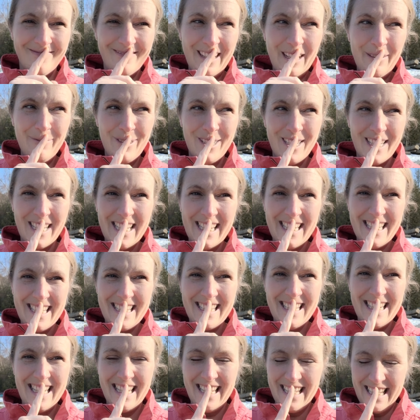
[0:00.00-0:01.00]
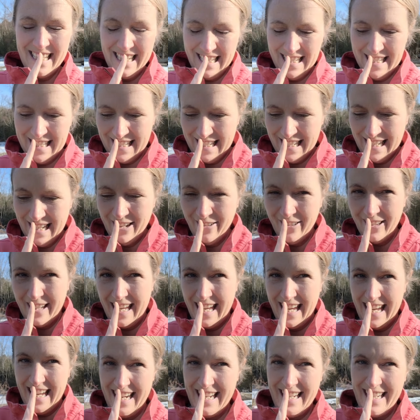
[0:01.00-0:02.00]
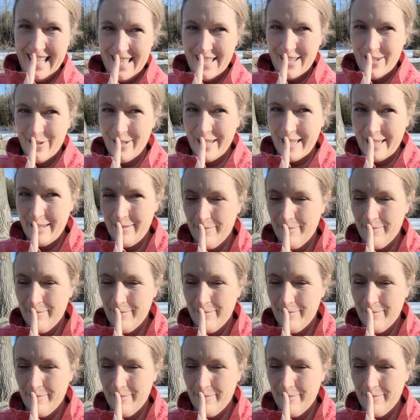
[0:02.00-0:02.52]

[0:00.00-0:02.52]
I'm just gonna sneak in and see how the canning is going.